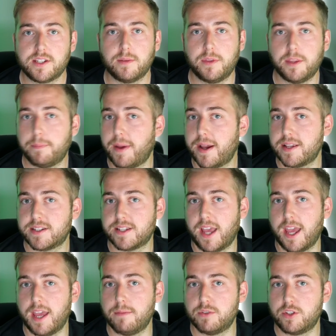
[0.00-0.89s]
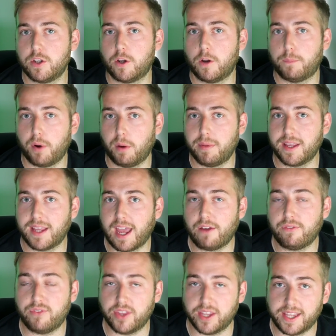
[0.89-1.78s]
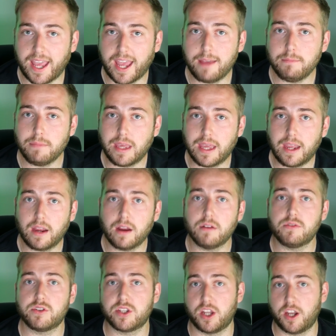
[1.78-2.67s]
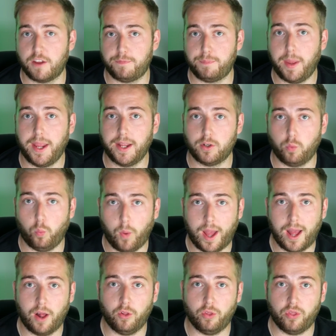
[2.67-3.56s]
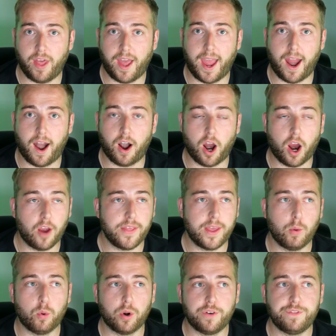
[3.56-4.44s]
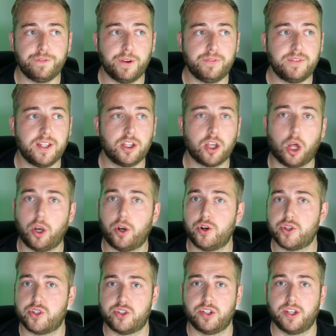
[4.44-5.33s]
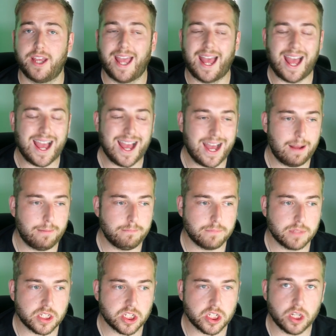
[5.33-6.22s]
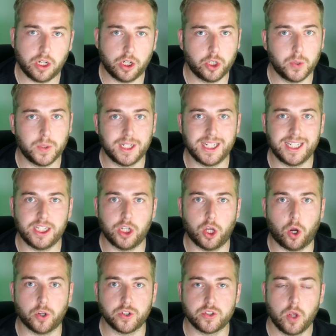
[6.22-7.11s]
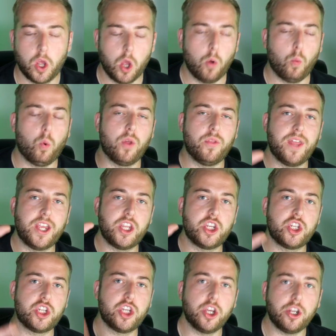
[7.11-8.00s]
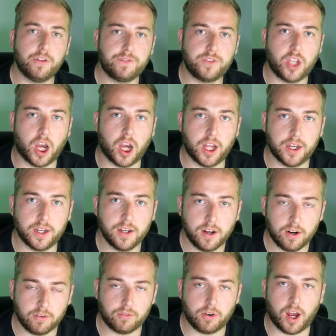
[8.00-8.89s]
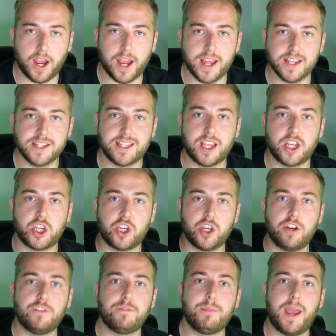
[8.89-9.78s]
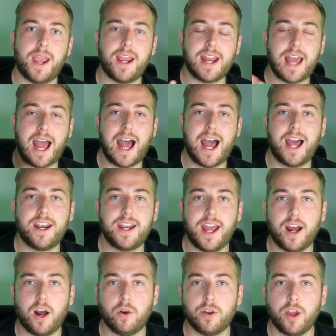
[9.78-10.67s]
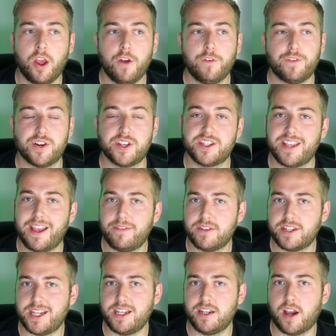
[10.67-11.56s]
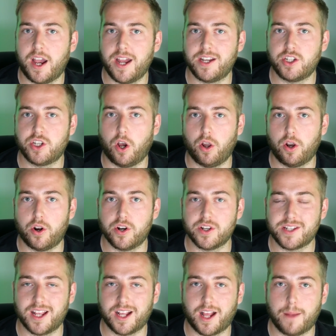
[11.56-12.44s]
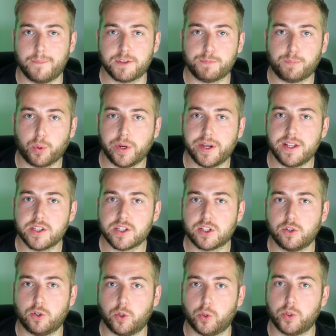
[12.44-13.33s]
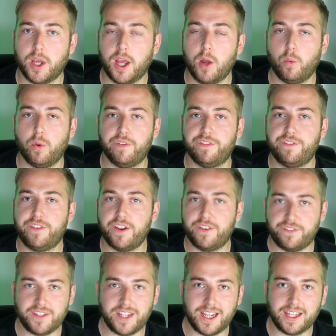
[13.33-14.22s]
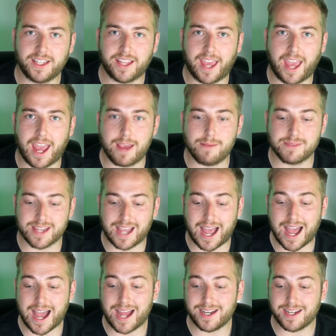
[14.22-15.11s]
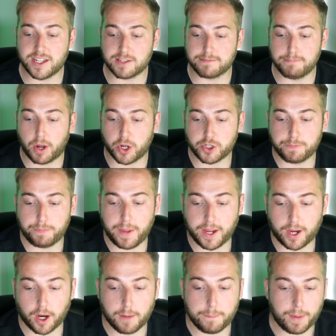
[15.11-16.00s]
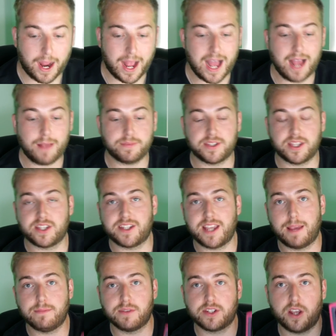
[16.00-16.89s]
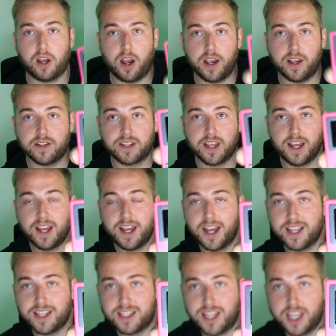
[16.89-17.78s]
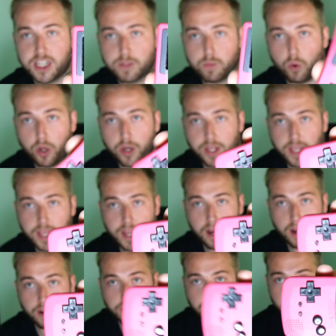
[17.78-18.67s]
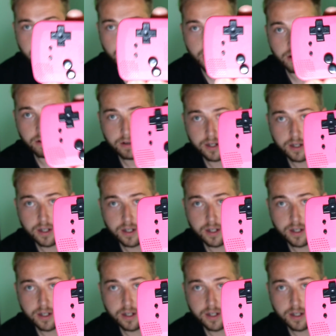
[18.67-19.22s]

some of the best games you could probably get for the Game Gear, so they've picked well there. Are they worth $50? Absolutely not. What they should have done, right, is they should have made a handheld for $79 that comes pre-installed with 15 games, and it's much bigger, perhaps the same size as this one here, you know?